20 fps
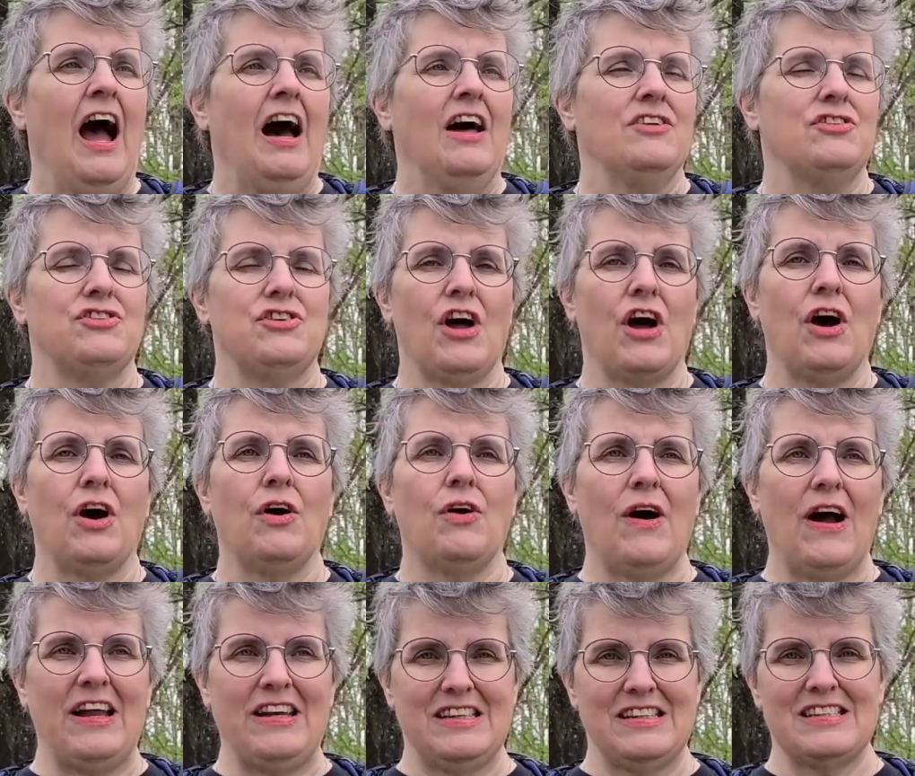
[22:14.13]
So
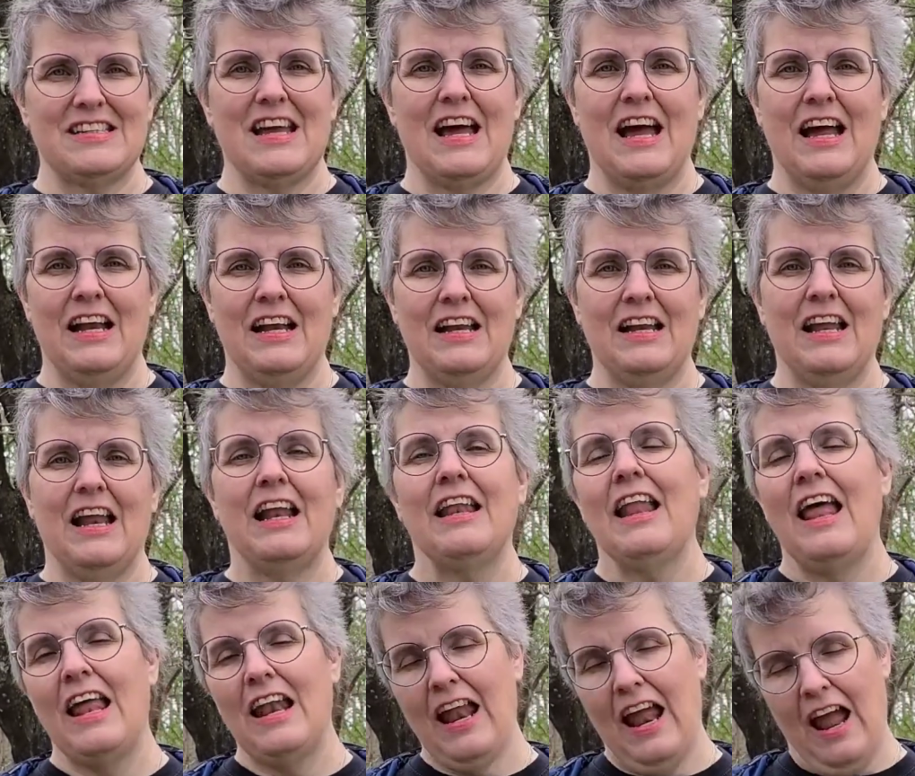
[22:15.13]
I decided, and
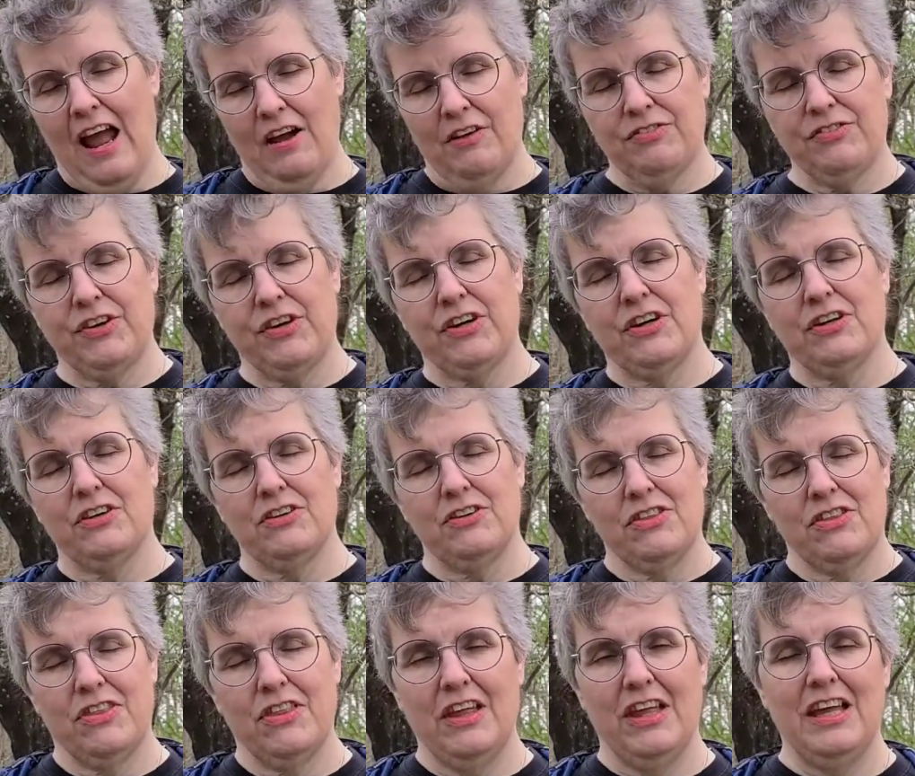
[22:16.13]
then after
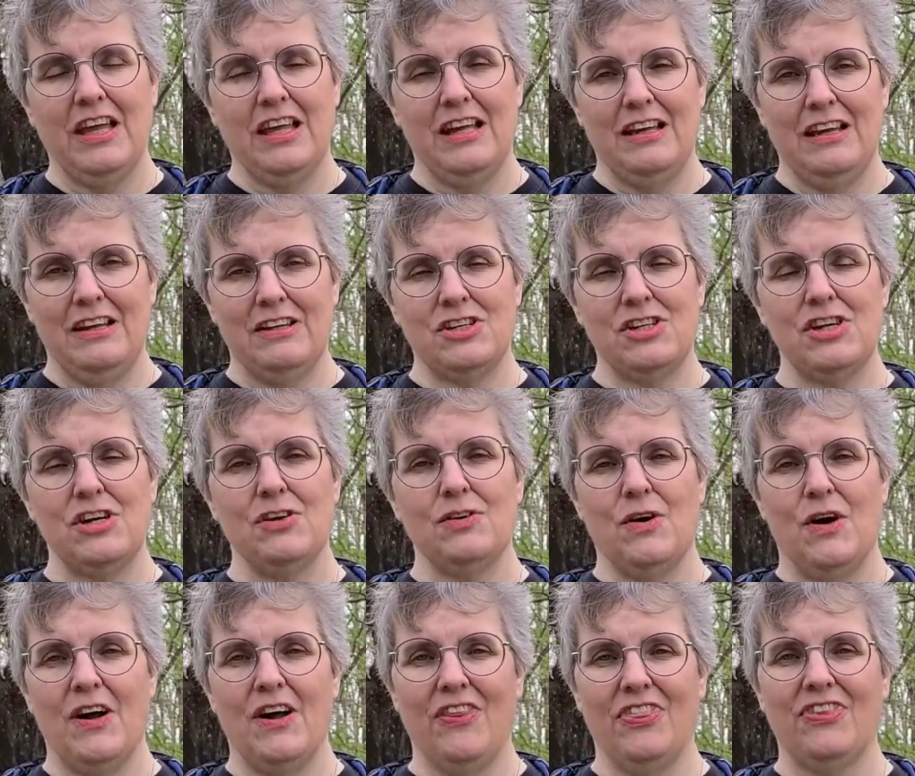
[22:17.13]
the issue
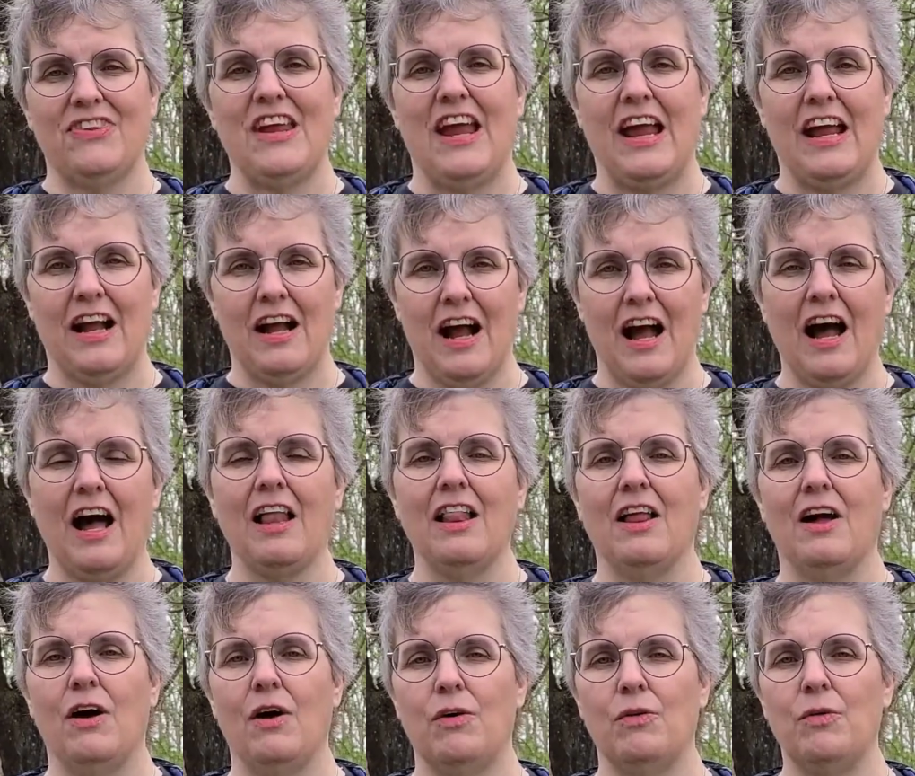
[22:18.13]
on Tank
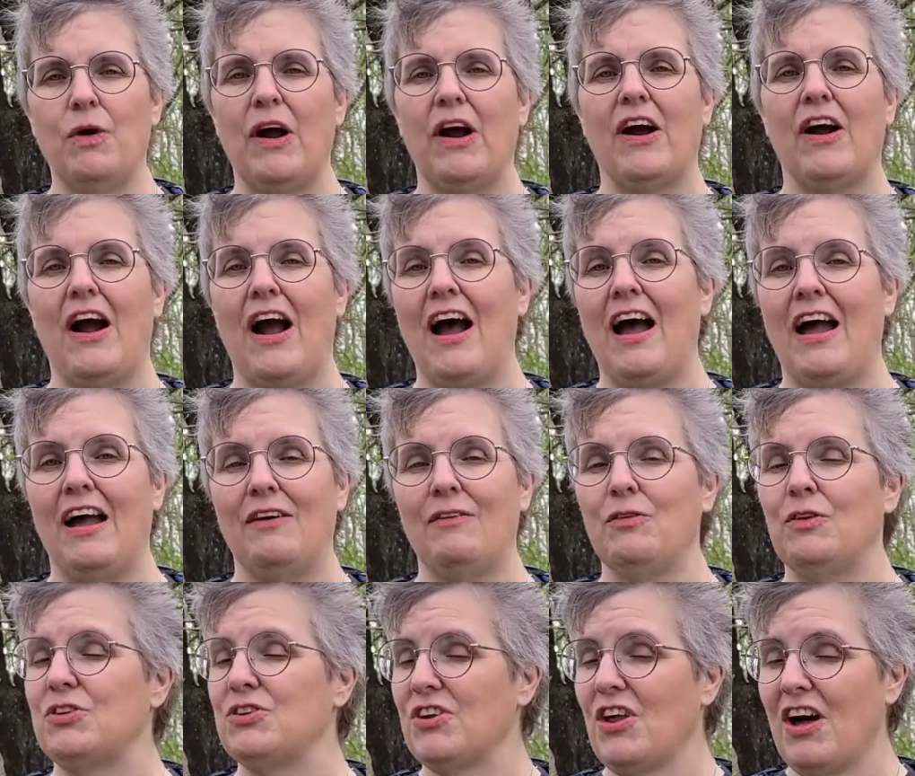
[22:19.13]
Hollow where I
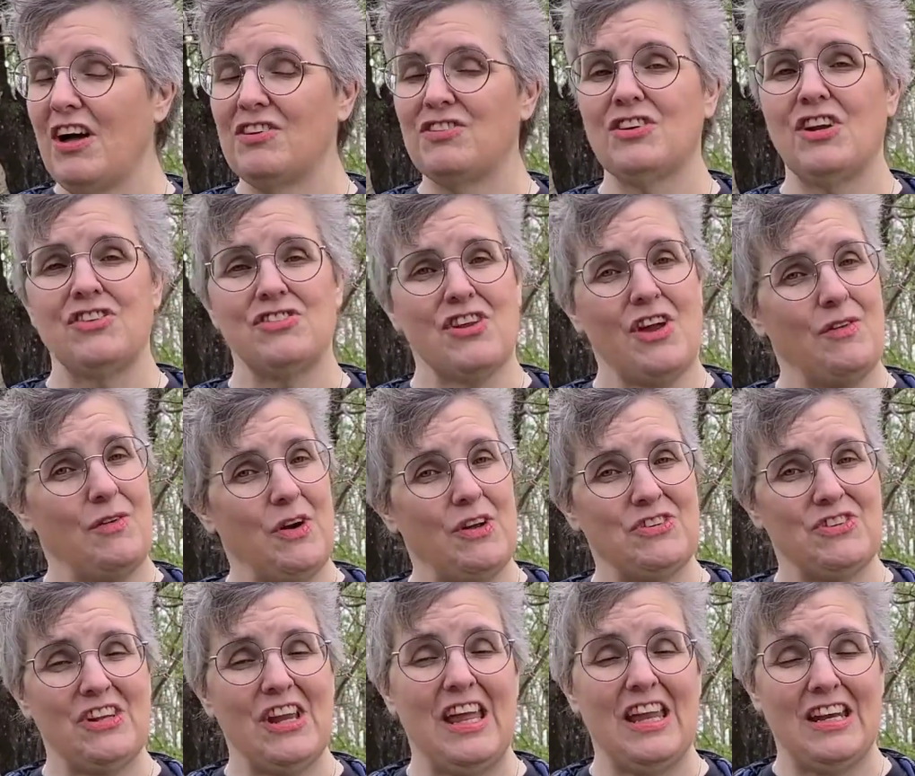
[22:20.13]
was lost because I
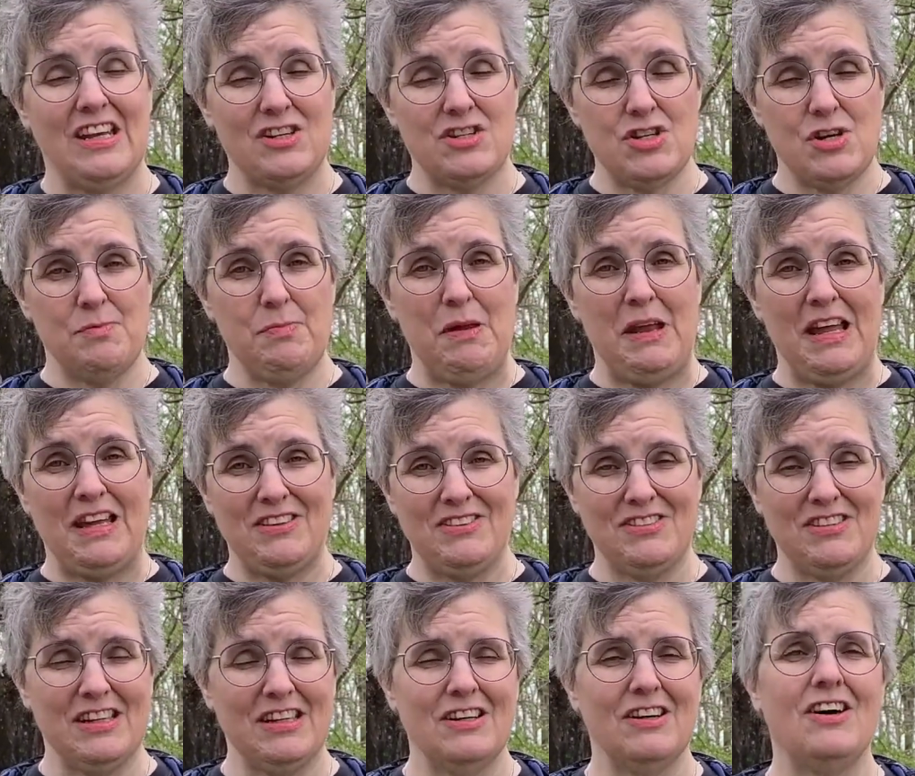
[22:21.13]
wasn't getting GPS
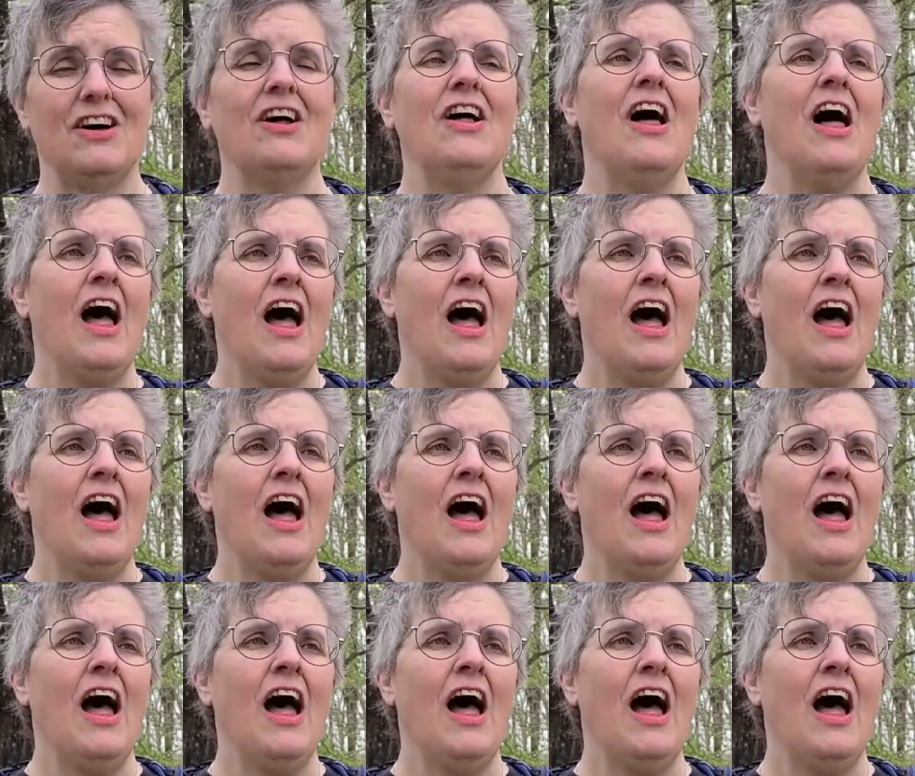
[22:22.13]
signal,